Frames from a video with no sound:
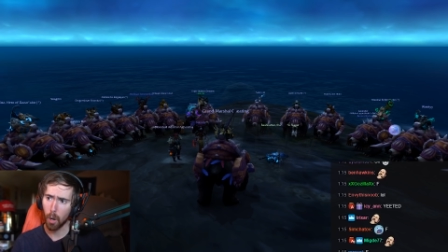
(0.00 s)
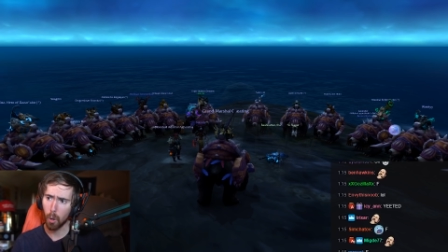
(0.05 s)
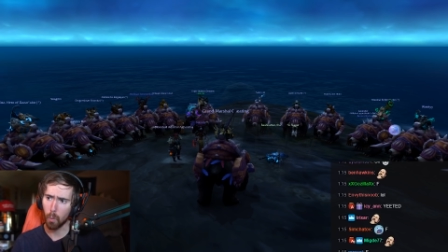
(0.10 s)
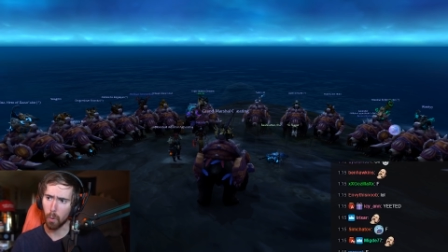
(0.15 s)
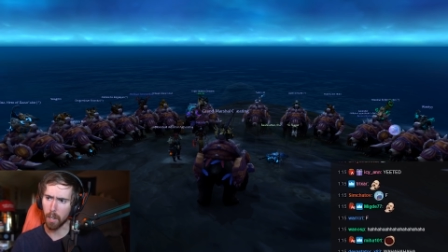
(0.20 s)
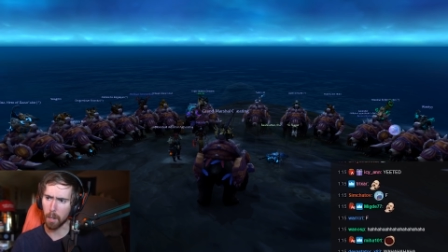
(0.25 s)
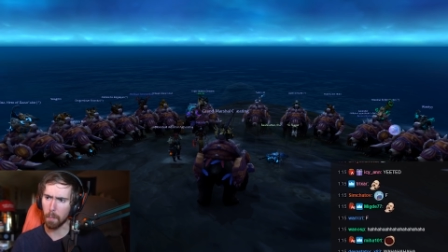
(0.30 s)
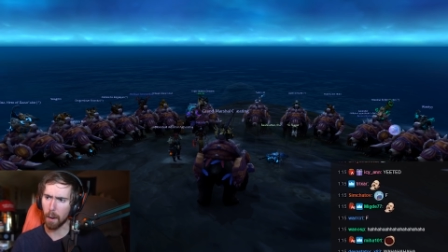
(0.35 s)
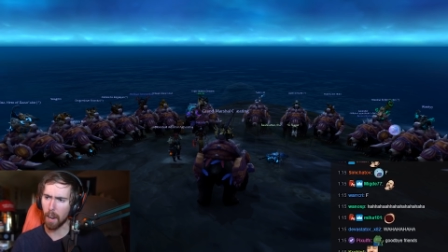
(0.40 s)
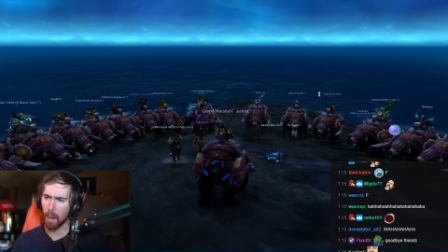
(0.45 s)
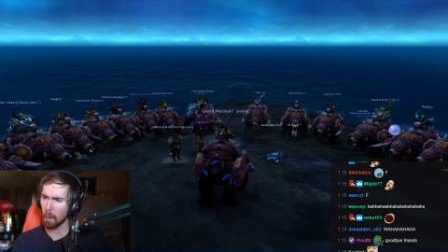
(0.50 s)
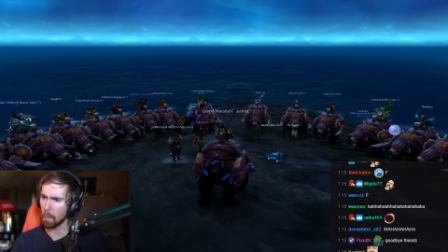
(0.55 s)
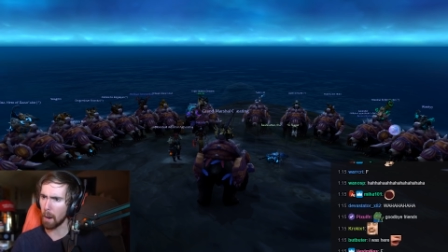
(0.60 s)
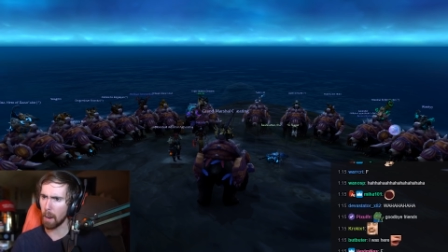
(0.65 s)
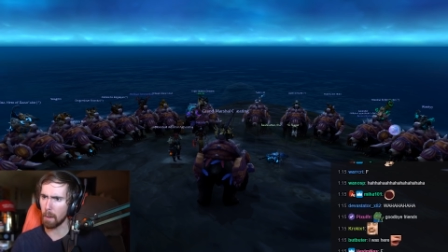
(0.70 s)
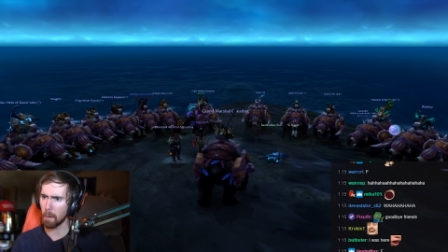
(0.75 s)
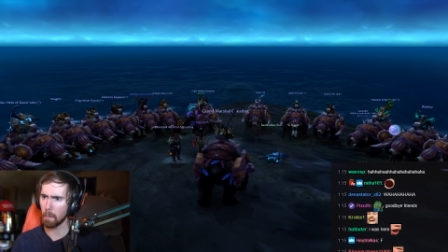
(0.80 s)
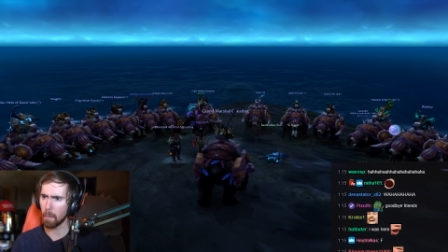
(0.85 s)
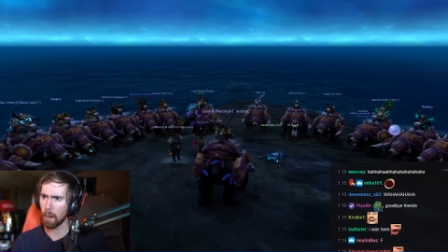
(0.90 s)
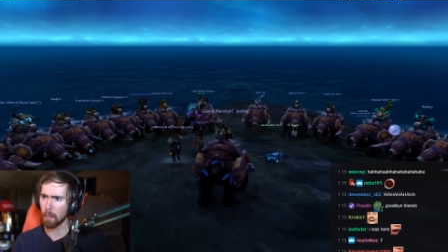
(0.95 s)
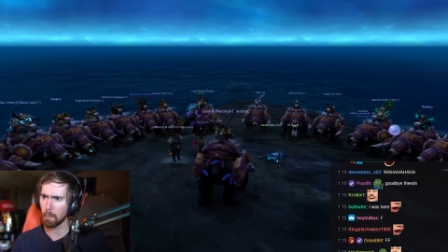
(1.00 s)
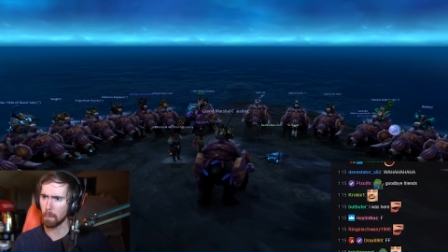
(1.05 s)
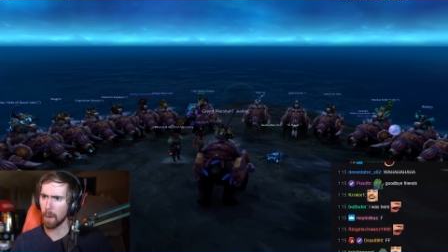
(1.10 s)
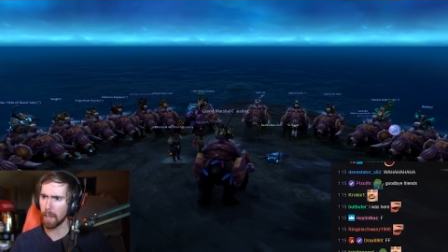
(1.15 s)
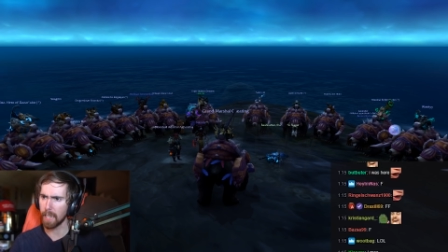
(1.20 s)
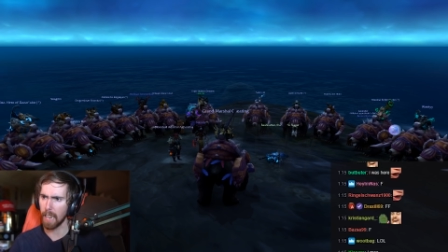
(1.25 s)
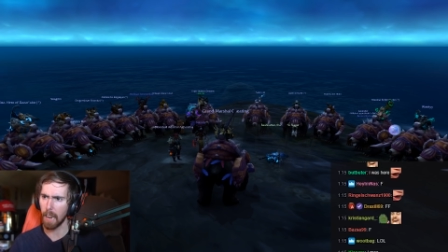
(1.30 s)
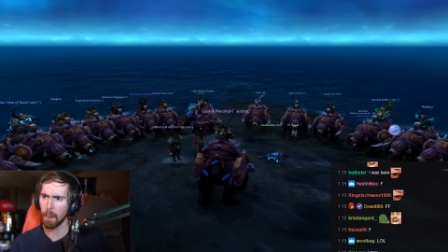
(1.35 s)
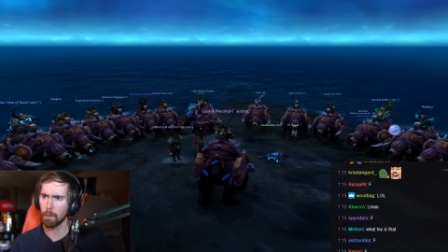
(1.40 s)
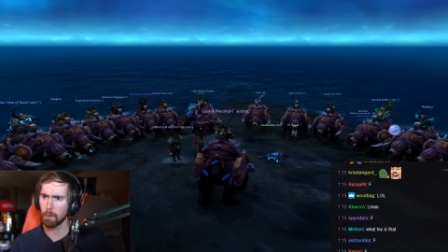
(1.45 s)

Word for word: Wait, am I, am I, am I, is my game